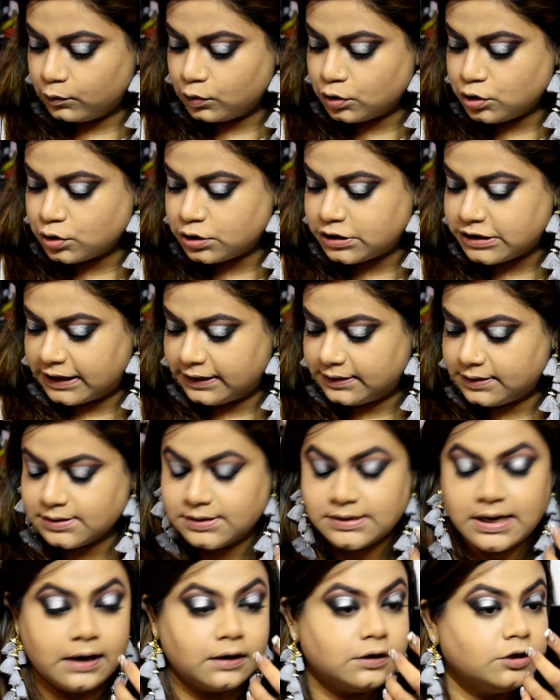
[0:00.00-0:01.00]
going to take the
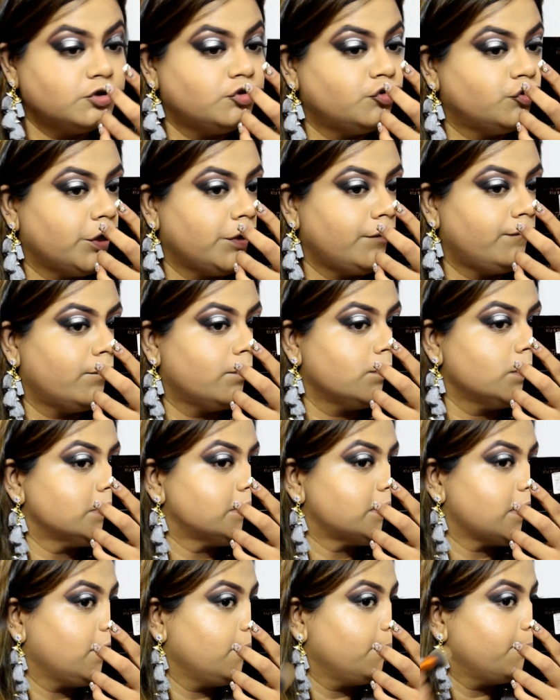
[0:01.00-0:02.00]
darkest shade from the
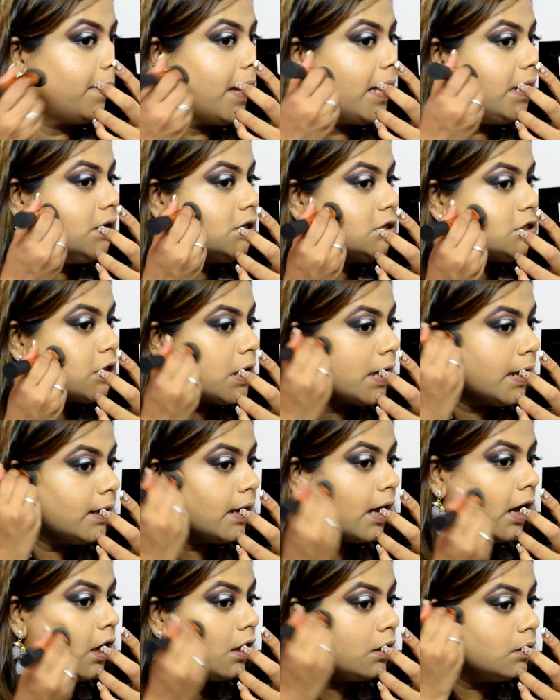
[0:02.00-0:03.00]
same palette
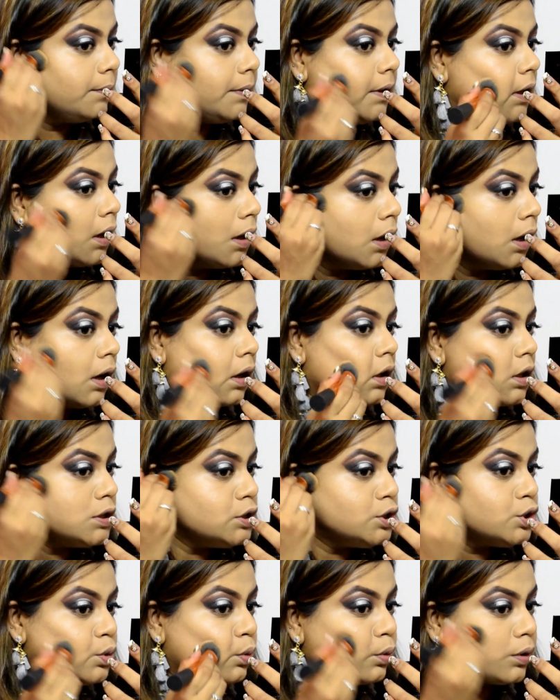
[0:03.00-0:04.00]
and I'll be
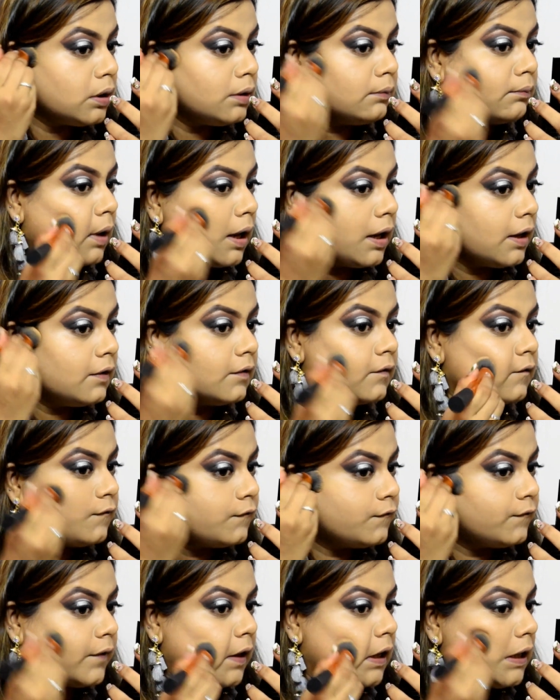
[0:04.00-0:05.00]
contouring my
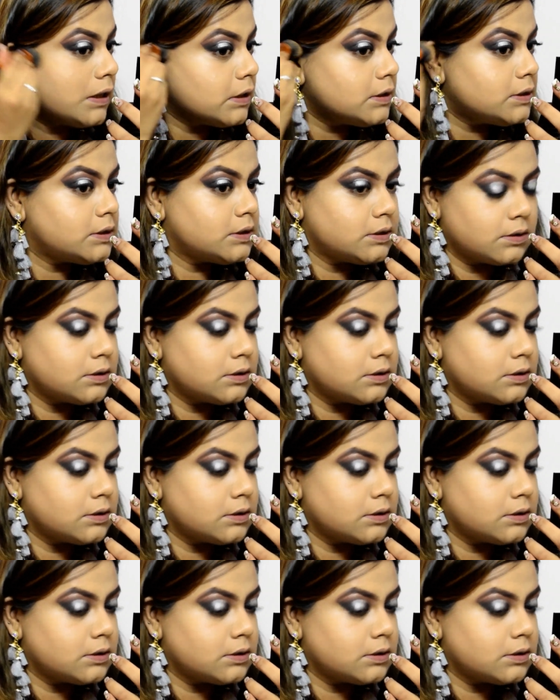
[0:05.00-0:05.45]
face.